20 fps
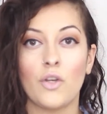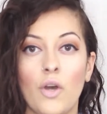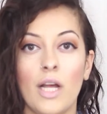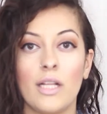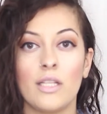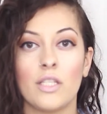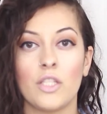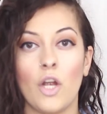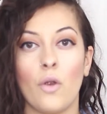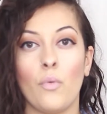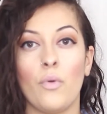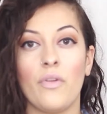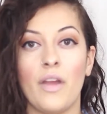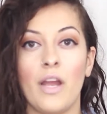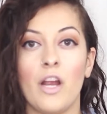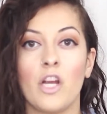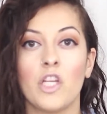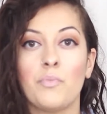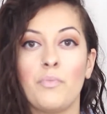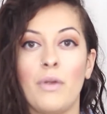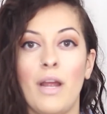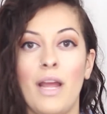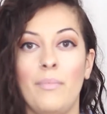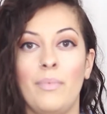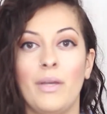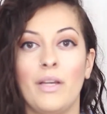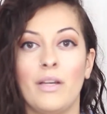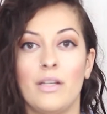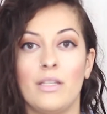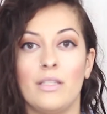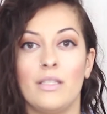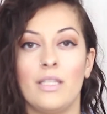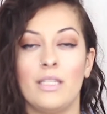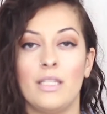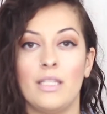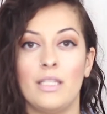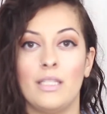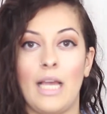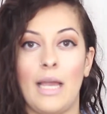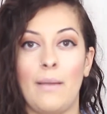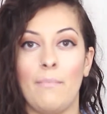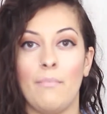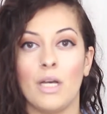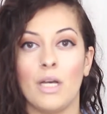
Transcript: Go ahead and start with hairspray because this is a